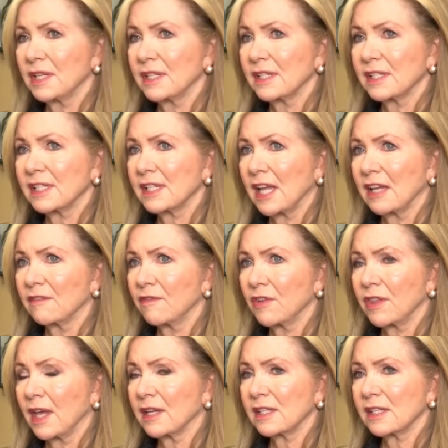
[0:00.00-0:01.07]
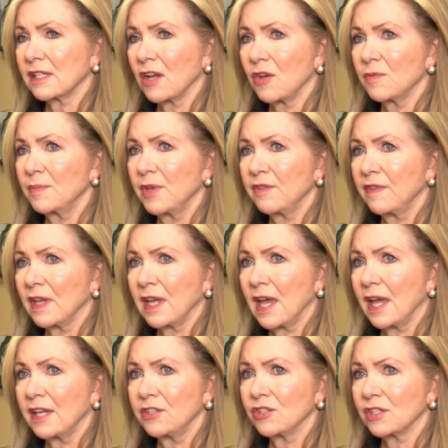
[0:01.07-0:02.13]
didn't stand for that slow move
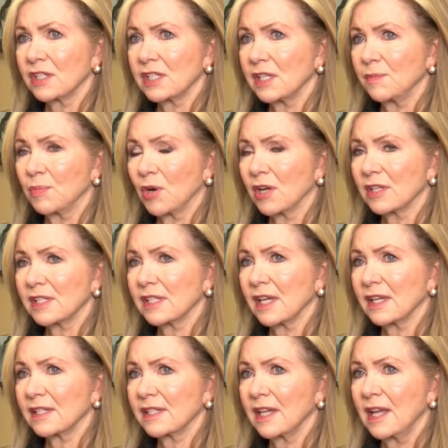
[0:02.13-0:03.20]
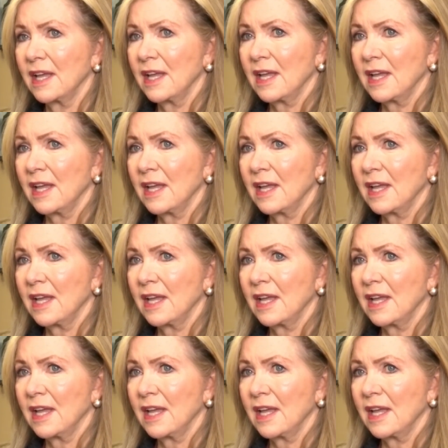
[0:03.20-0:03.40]
agency process.